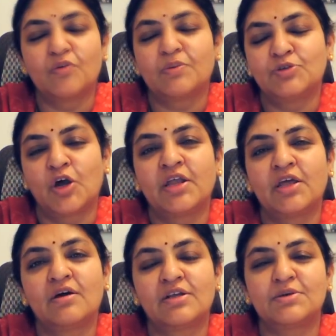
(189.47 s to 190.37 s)
from
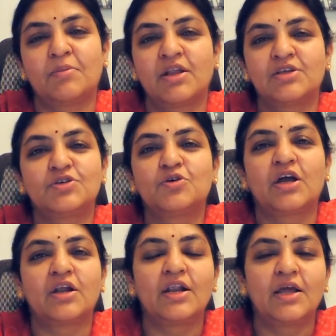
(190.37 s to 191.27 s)
joining here as a manager to
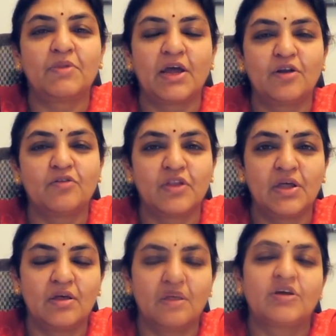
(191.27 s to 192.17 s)
currently I'm the head of
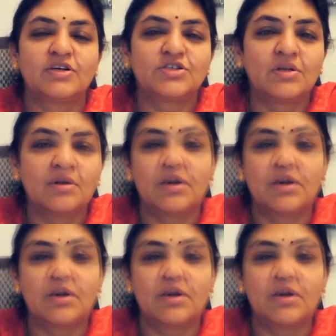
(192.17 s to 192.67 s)
the function.